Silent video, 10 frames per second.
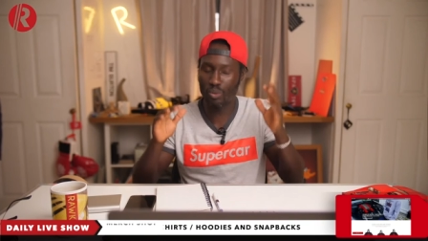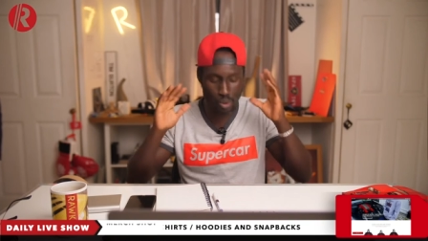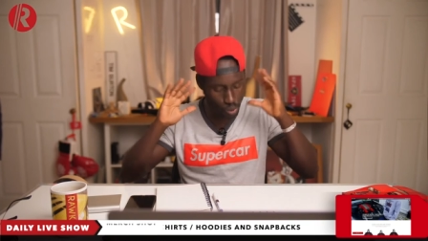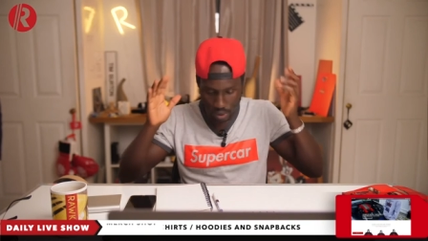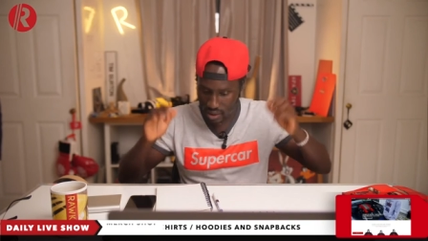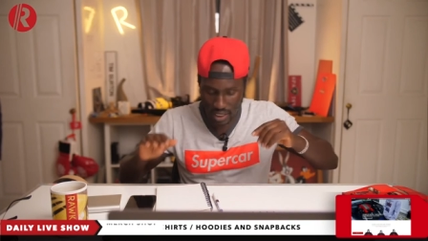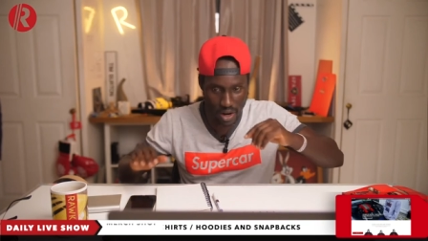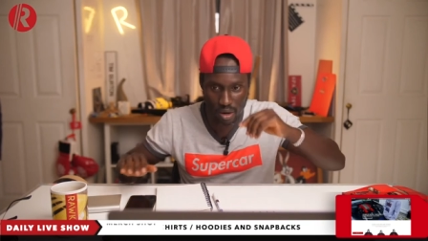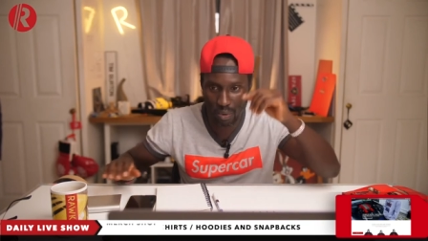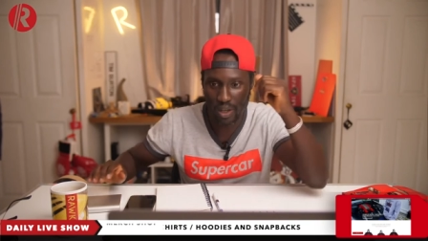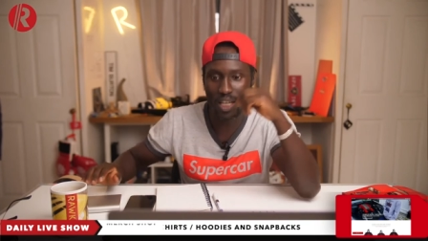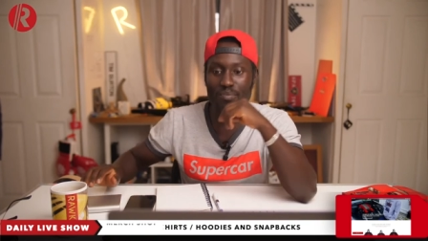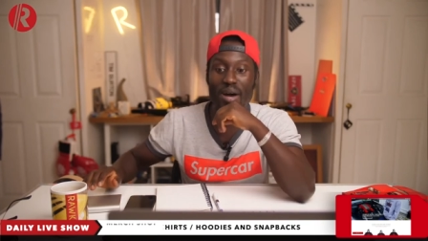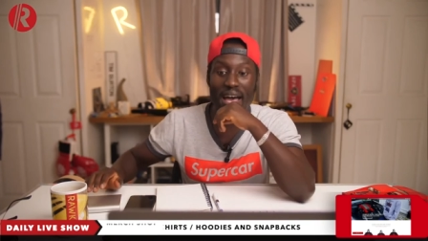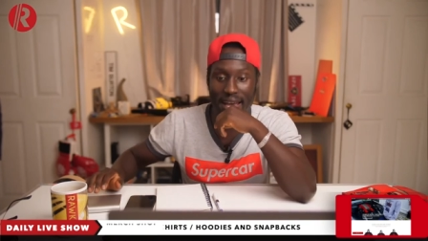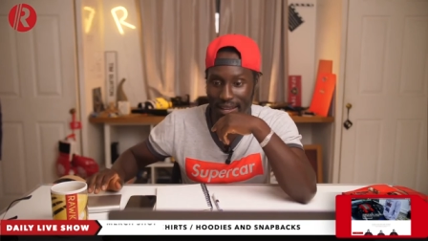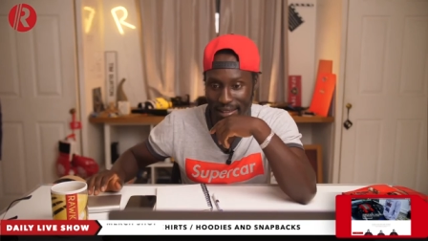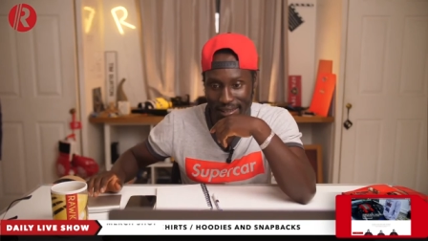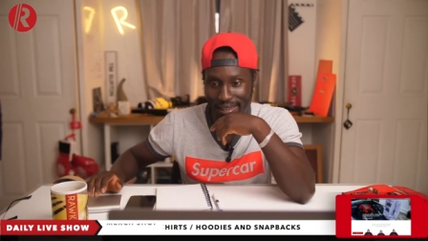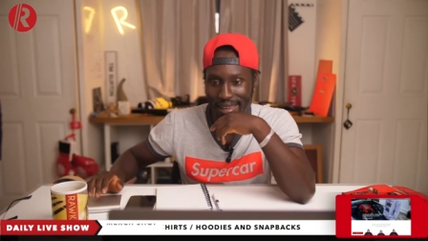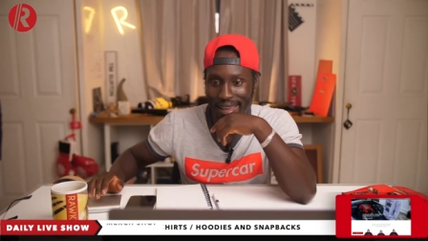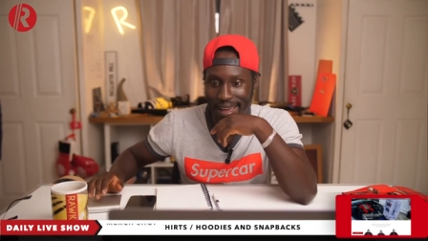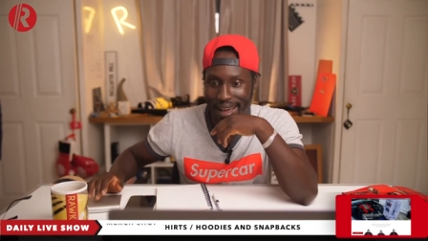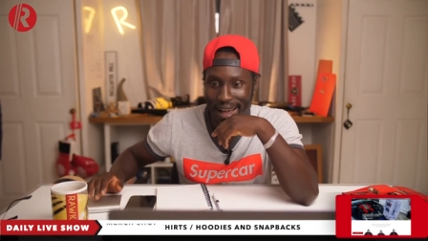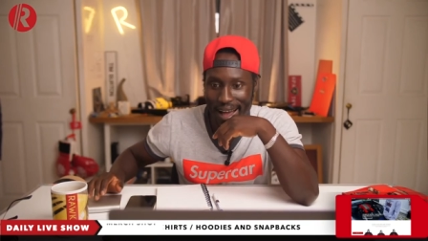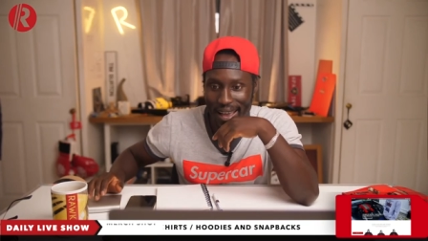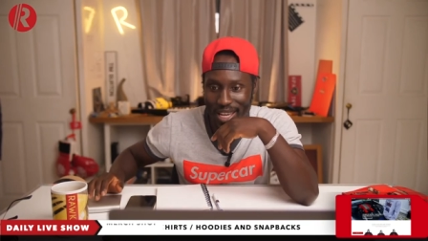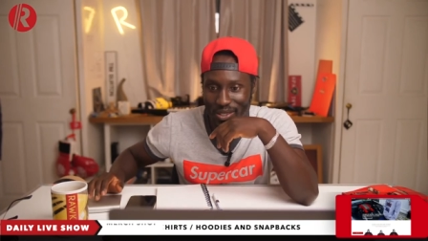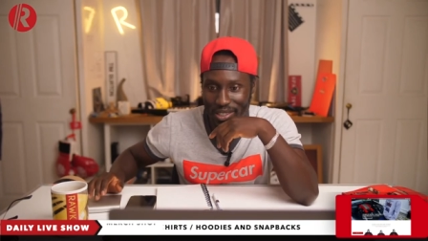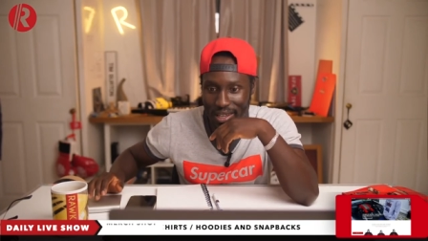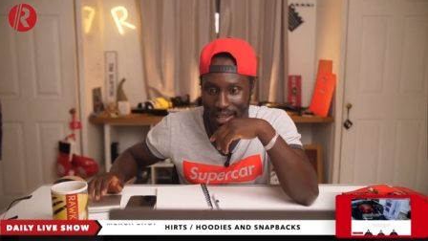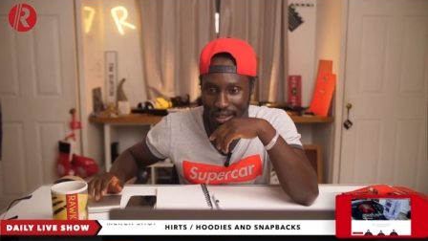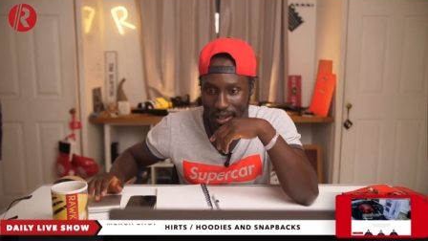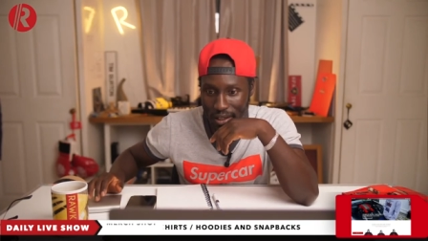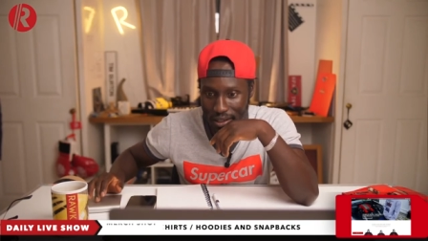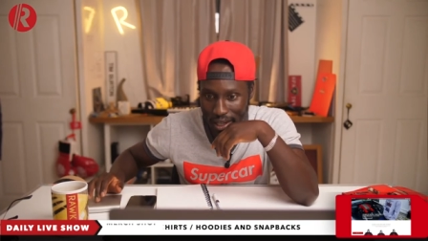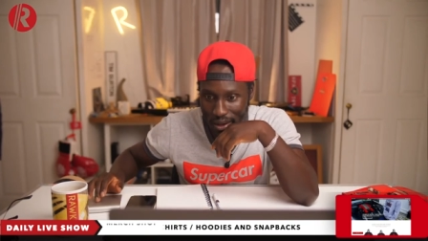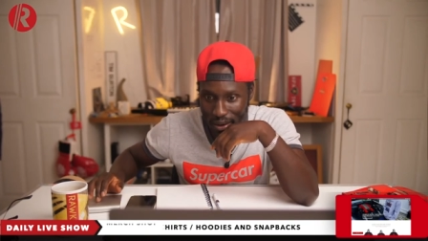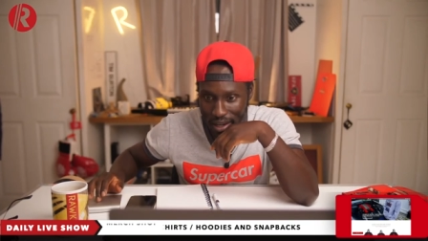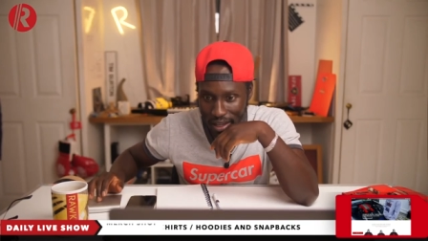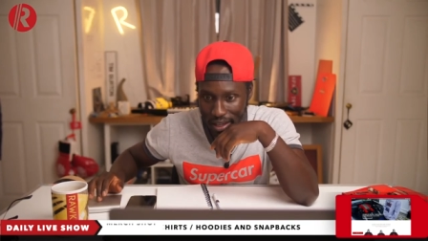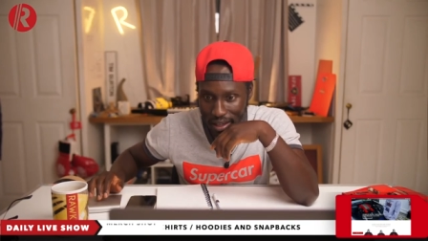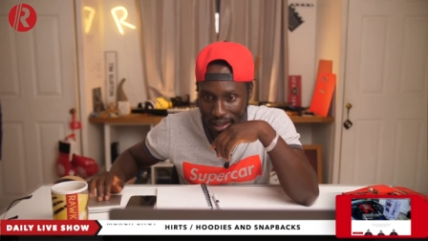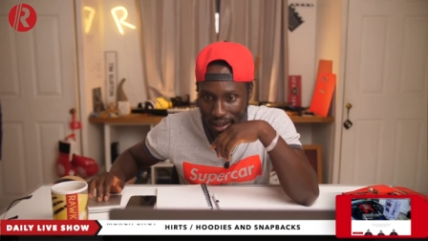Woo, it's terrible. It's bad. Uh, Isa said that I've done it already.